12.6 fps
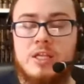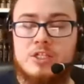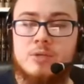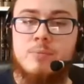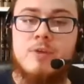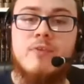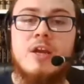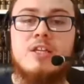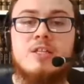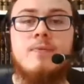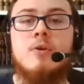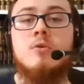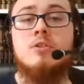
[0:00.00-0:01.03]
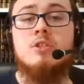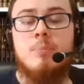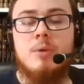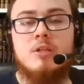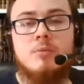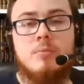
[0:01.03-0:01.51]
it's going to be very difficult
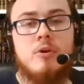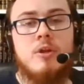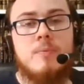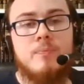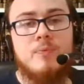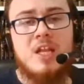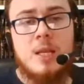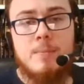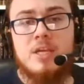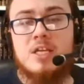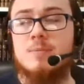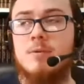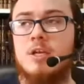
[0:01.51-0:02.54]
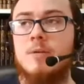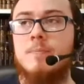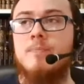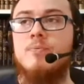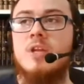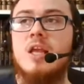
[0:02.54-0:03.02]
to build upon it. And let me explain.